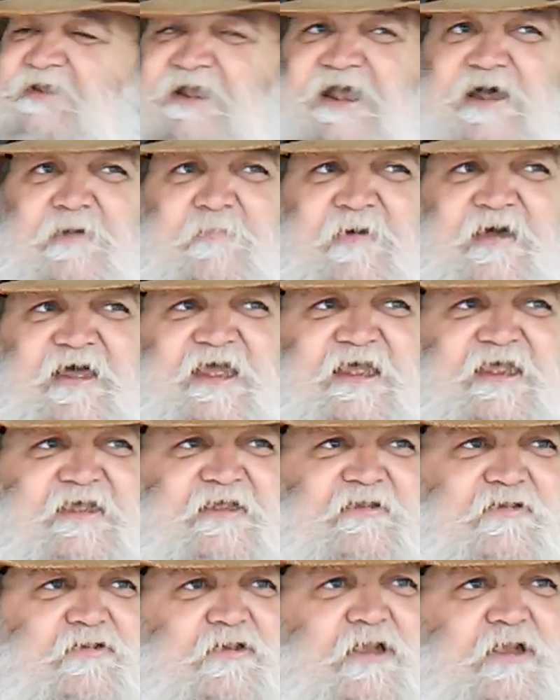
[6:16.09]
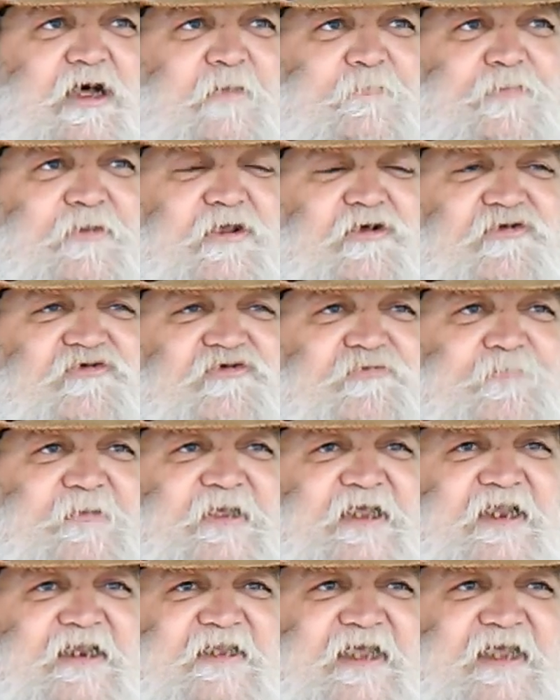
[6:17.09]
how my upload
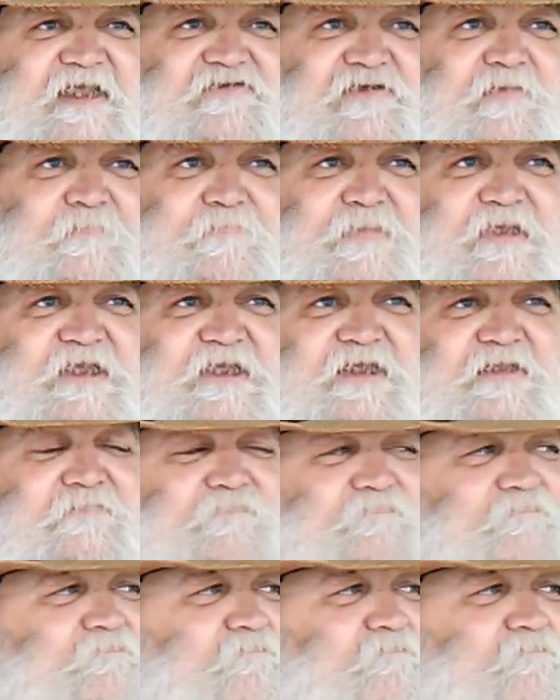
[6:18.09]
speed ends up being.